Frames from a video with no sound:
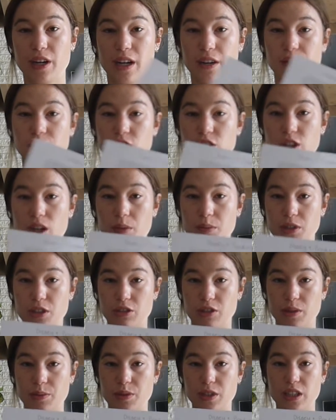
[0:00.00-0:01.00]
out the job
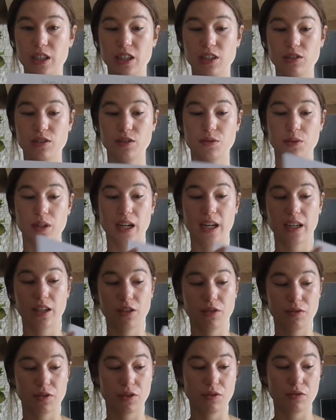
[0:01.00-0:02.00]
description. This was when I
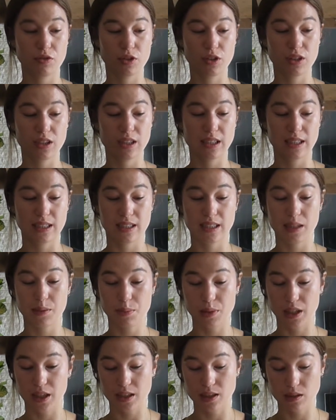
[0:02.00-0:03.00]
interviewed for the Disney
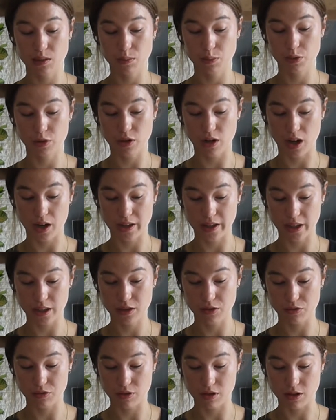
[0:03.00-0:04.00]
Plus
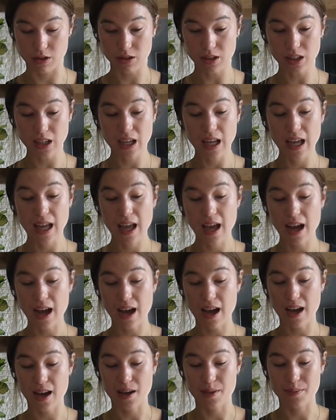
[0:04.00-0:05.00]
product role.
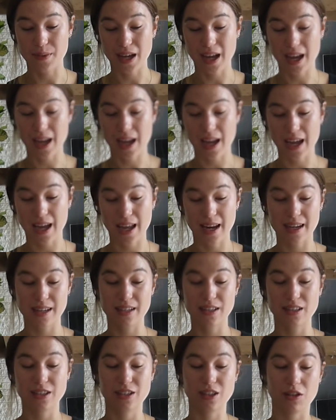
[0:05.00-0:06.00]
And
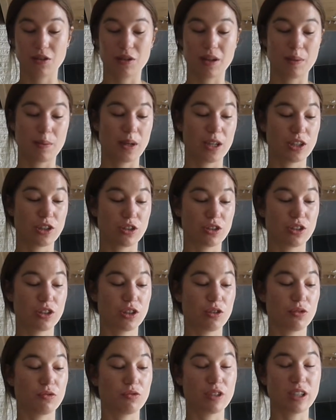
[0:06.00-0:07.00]
so I make sure
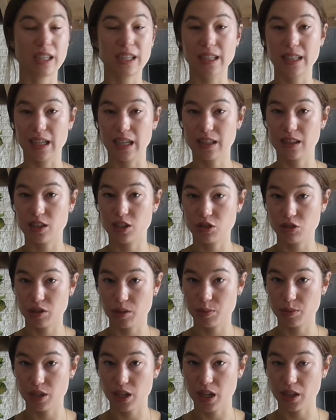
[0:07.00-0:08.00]
to read like the
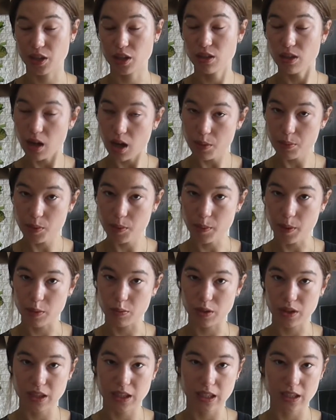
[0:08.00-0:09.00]
description at the top about
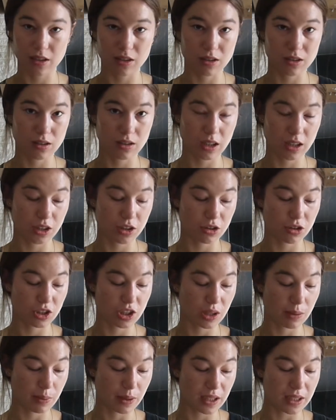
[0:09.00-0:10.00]
what the
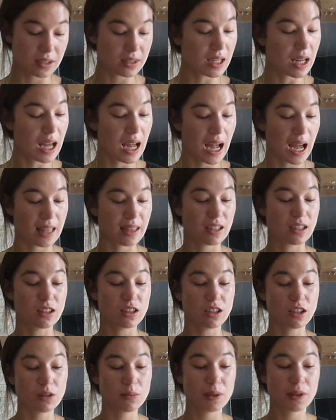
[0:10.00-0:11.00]
internship is. And then a
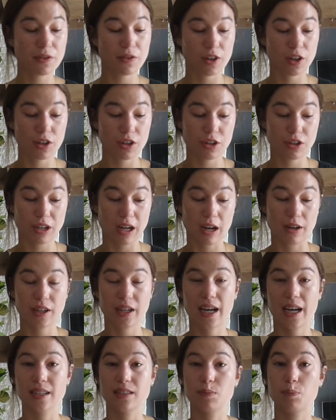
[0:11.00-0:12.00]
little bit farther down, it
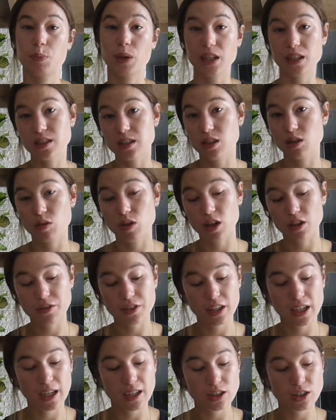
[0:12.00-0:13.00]
has basic
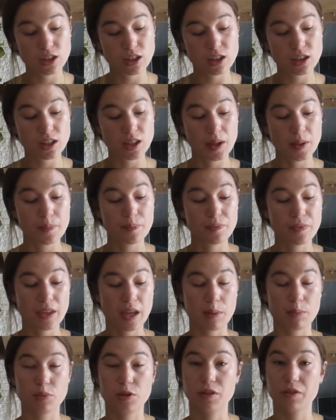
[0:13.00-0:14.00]
qualifications
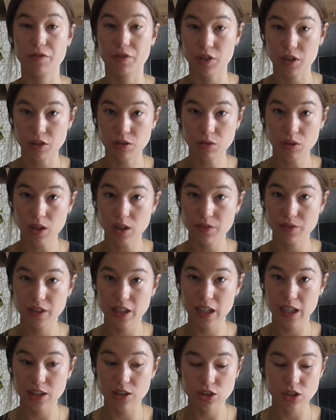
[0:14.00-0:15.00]
and preferred
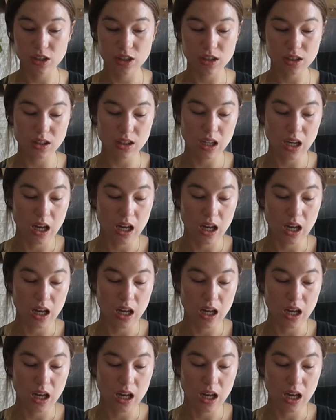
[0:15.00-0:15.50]
qualifications.